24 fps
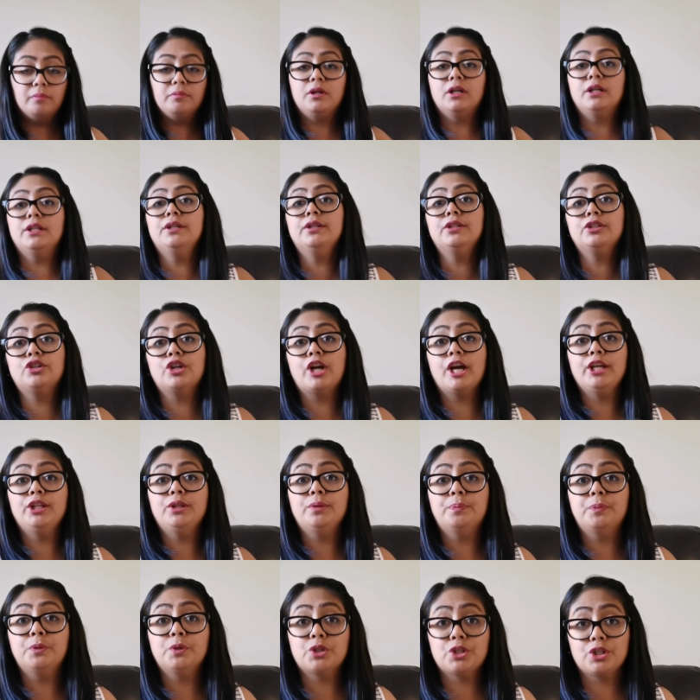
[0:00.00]
I'm gonna
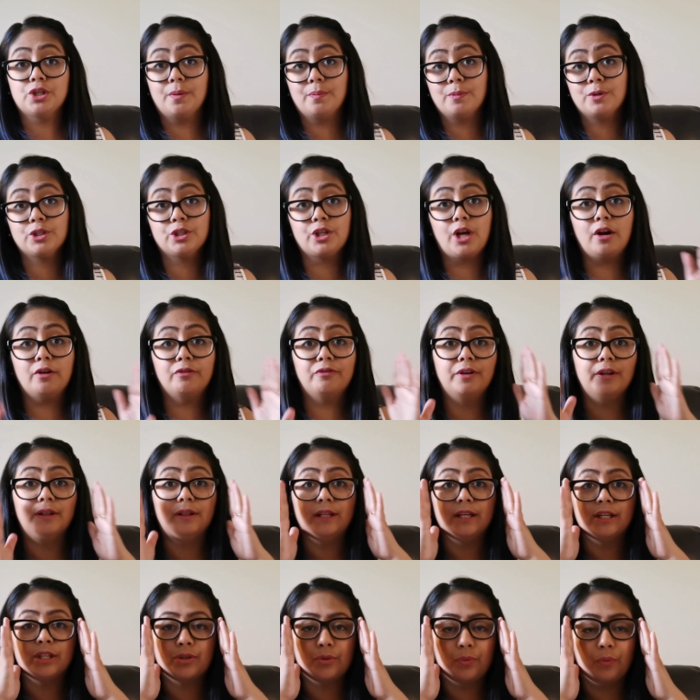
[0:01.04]
try to put some stuff
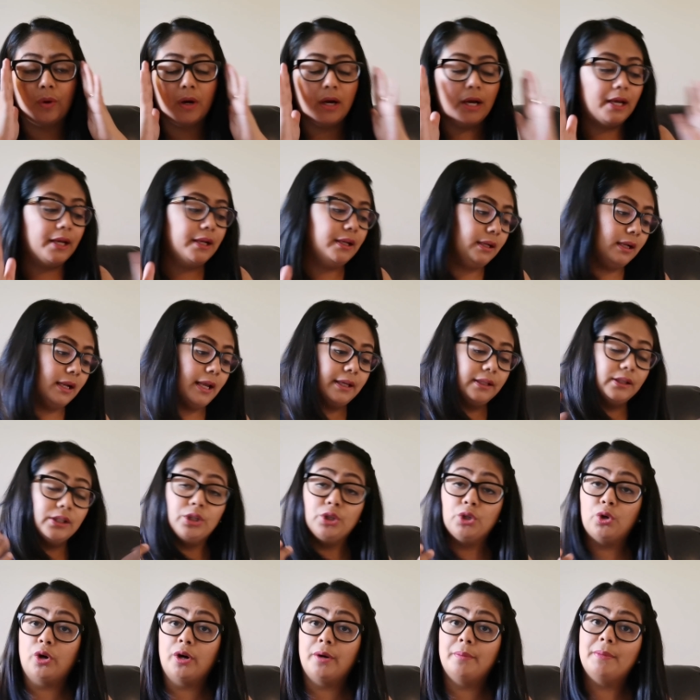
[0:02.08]
in this one, like
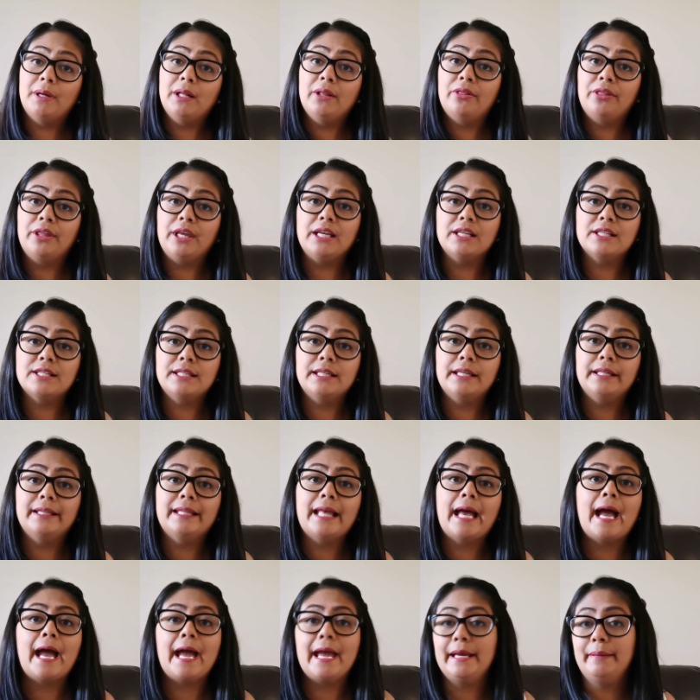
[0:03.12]
the normal things
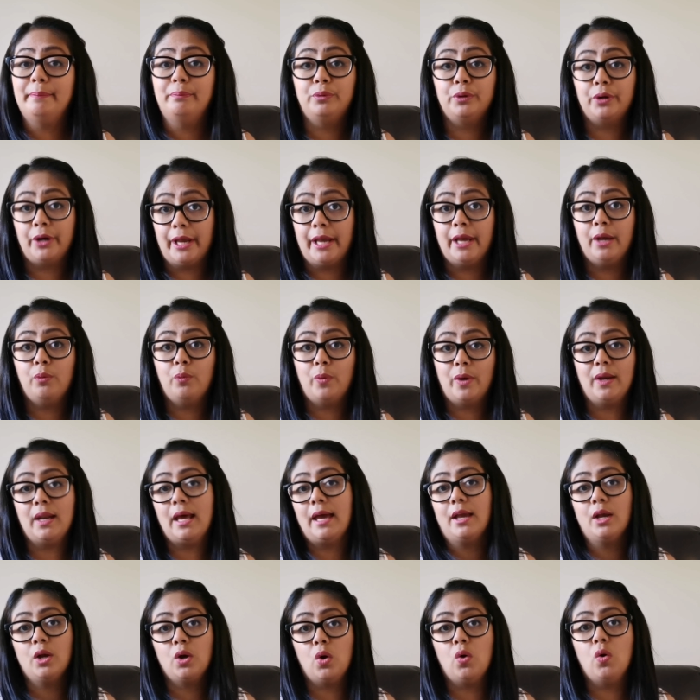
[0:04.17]
that I bring
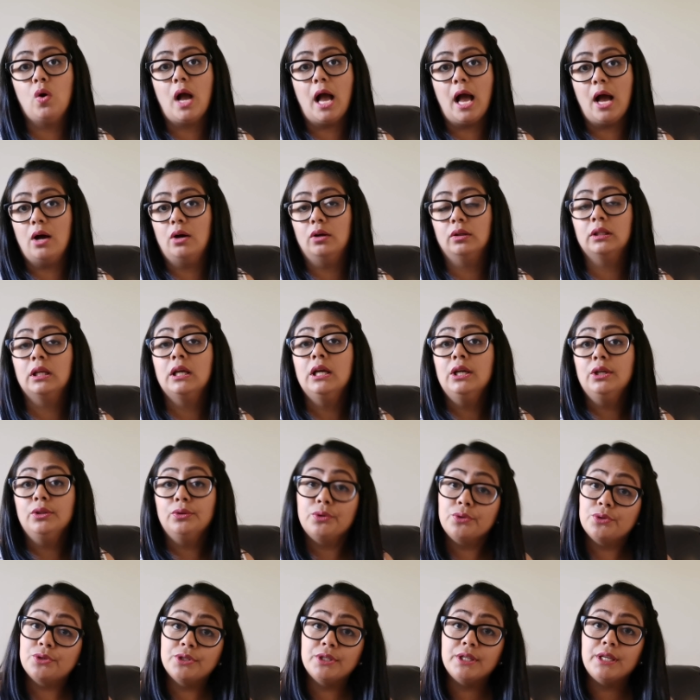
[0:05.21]
when I go out,
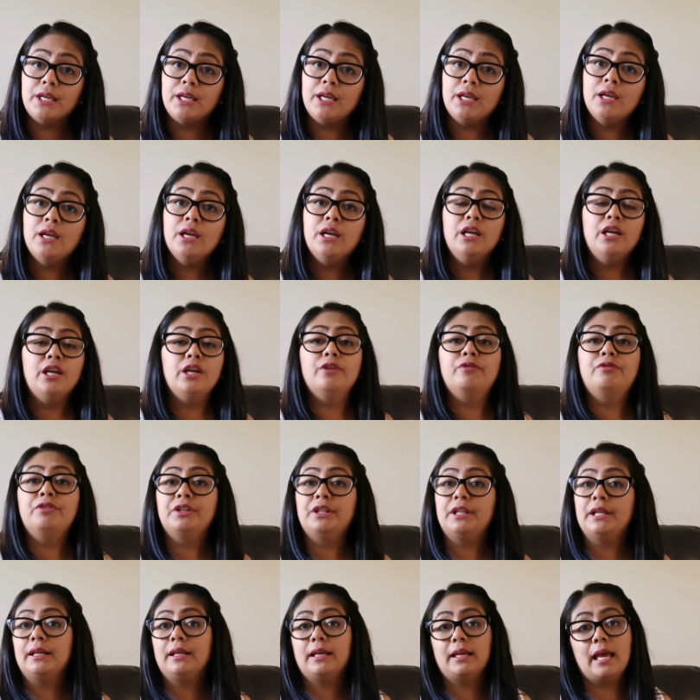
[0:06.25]
to see if
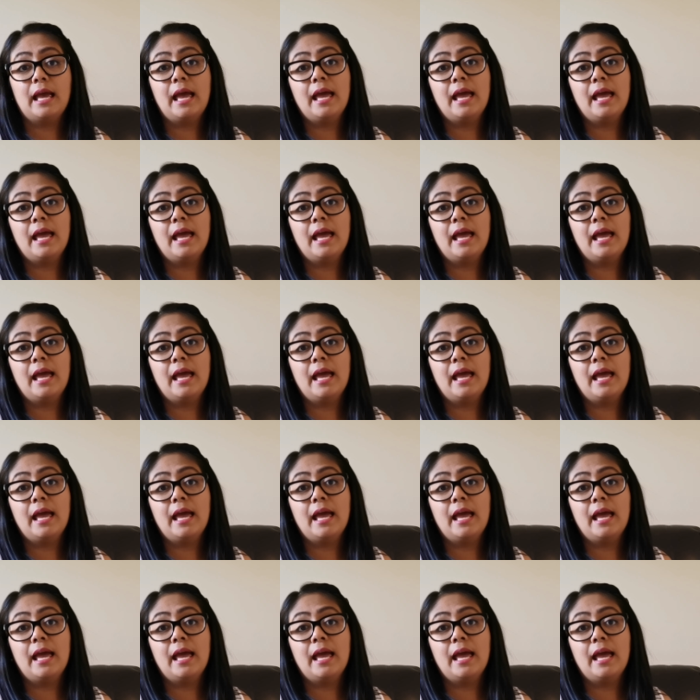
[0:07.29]
it